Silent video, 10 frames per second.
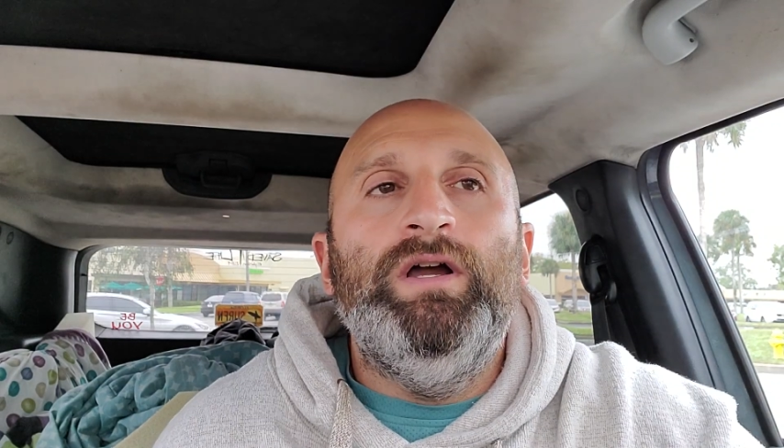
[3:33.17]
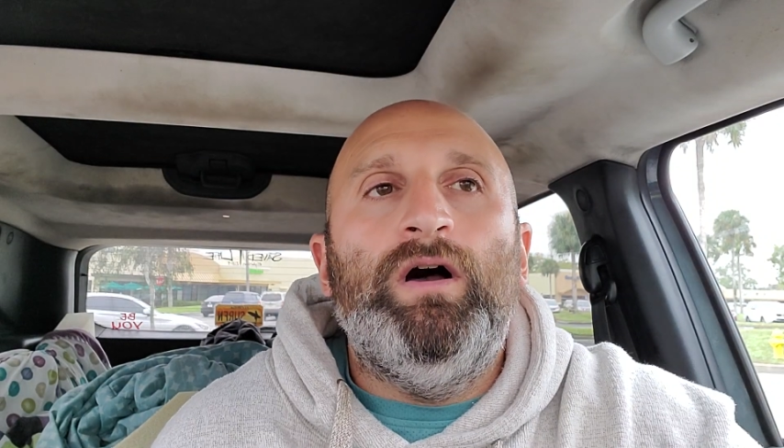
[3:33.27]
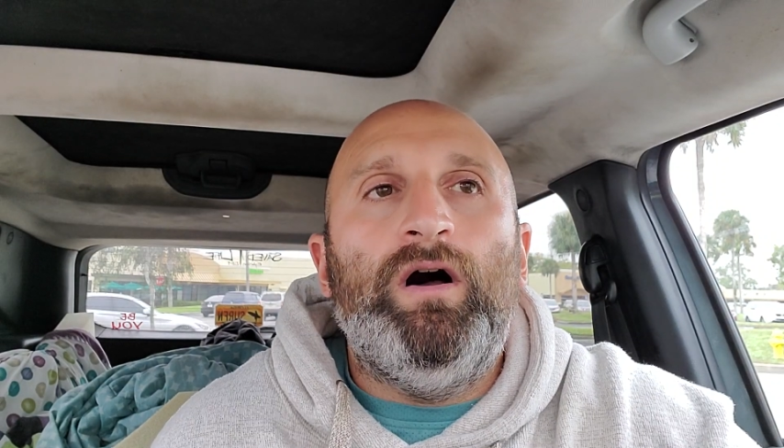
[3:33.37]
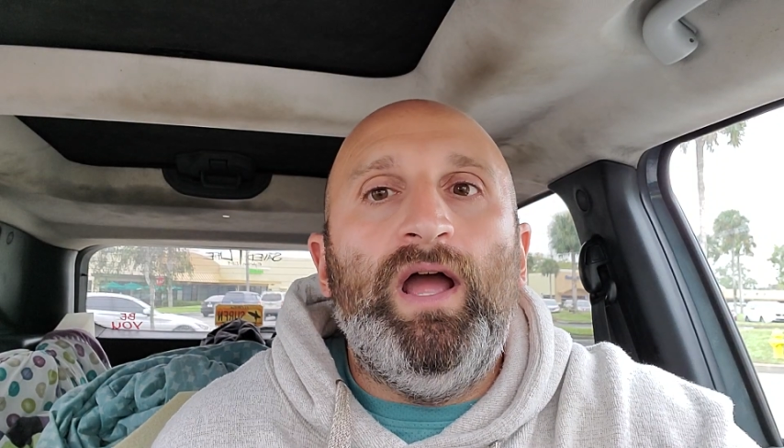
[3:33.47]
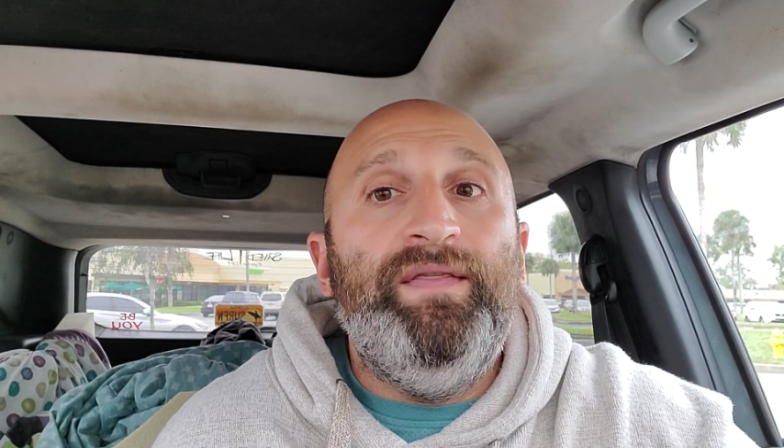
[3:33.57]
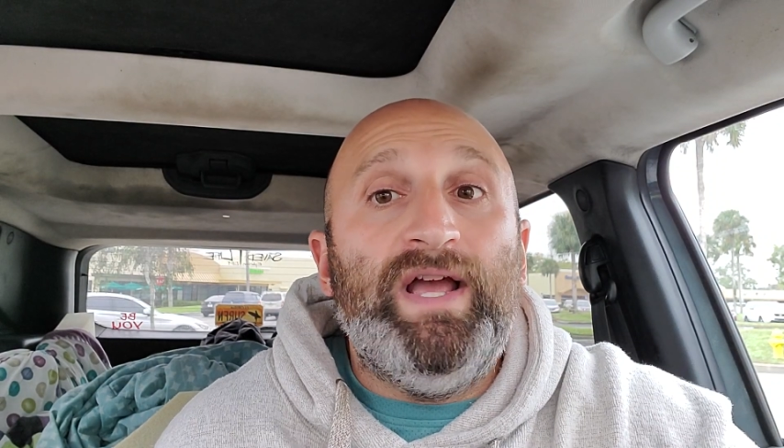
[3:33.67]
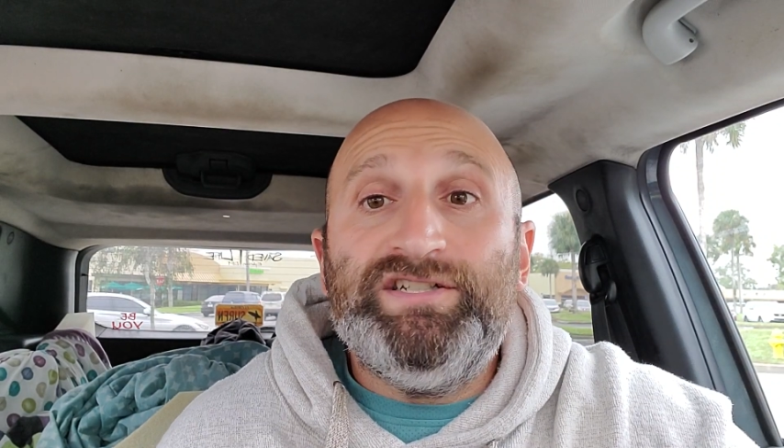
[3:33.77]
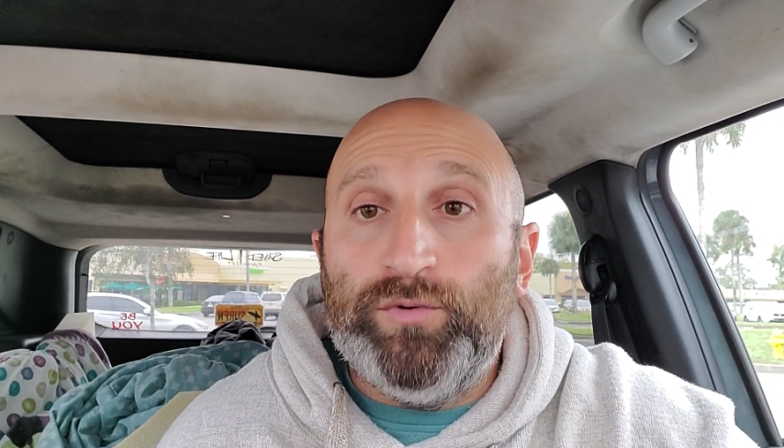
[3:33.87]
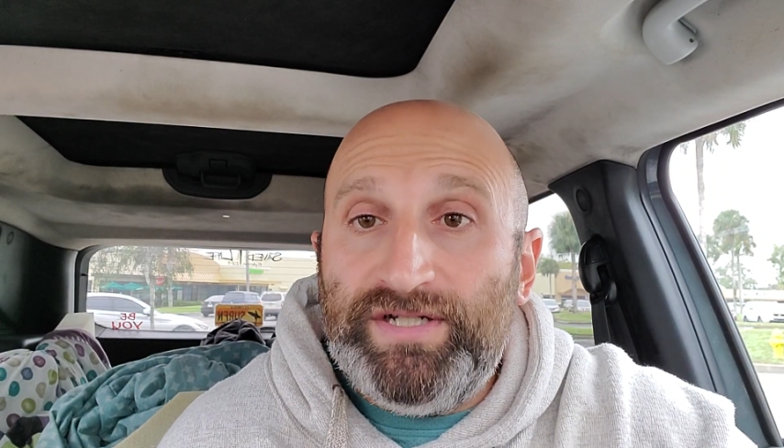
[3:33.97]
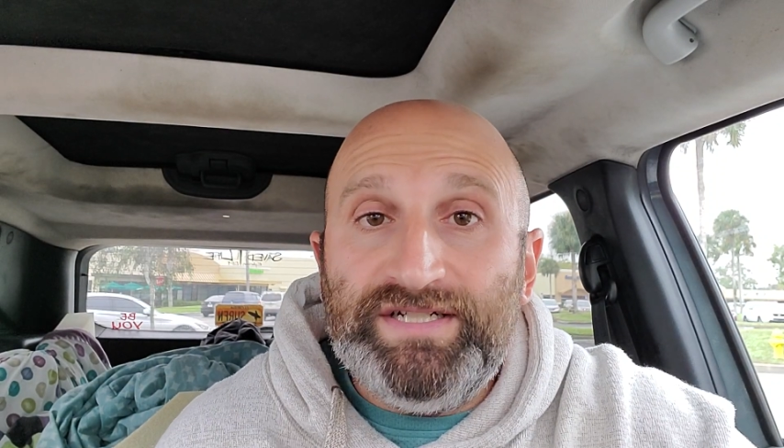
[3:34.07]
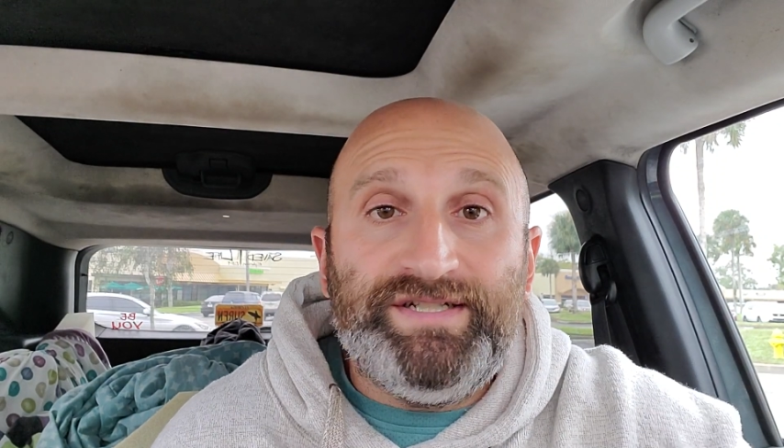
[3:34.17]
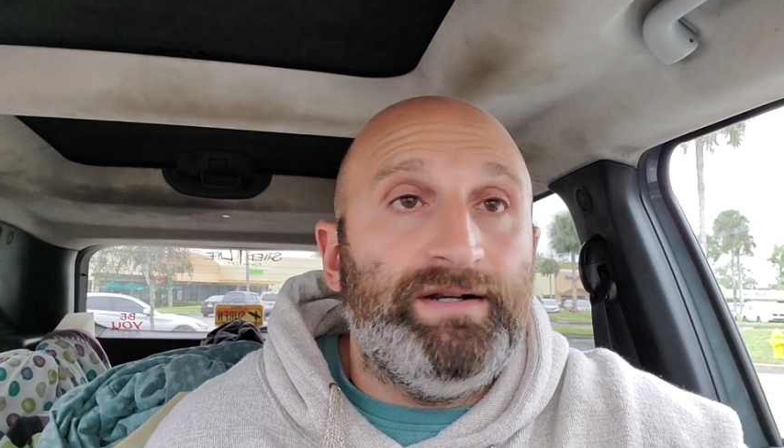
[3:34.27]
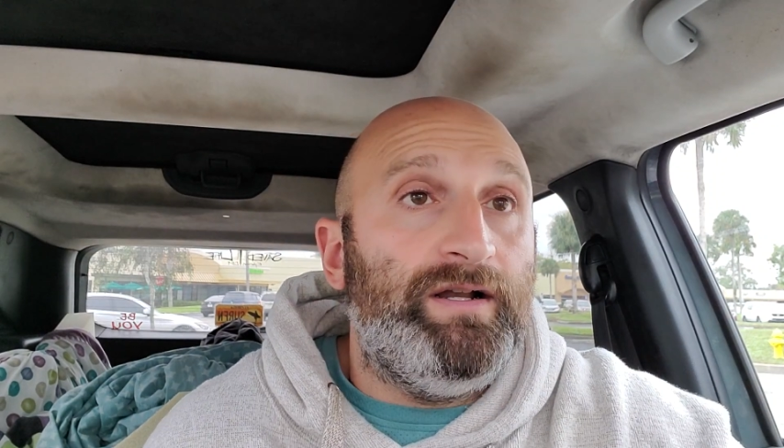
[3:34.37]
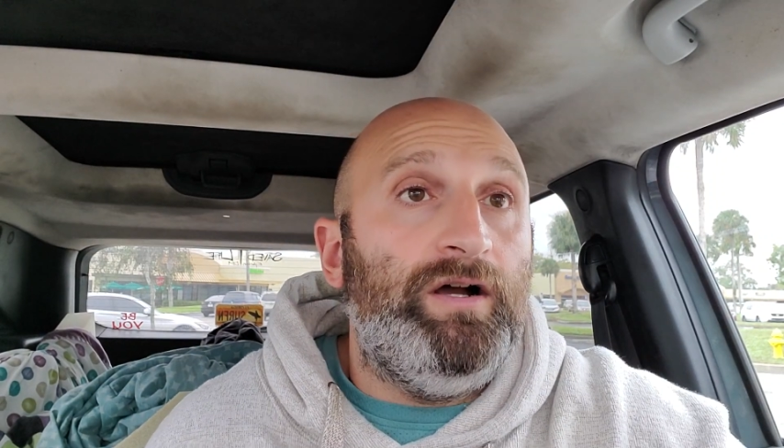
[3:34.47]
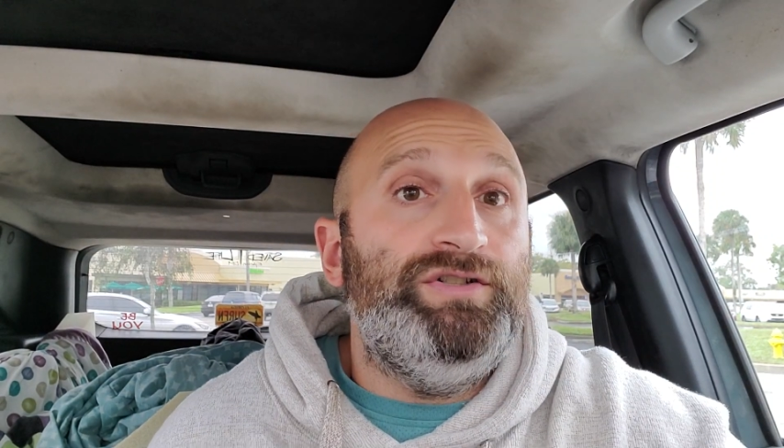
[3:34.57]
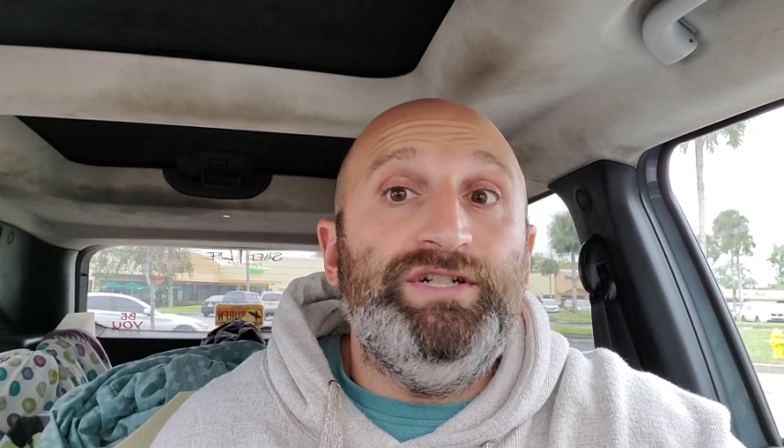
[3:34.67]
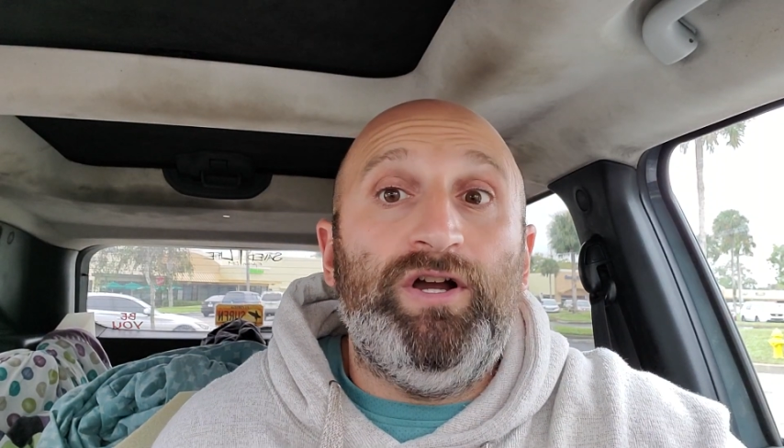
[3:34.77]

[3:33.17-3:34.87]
Uh, and that's what these technology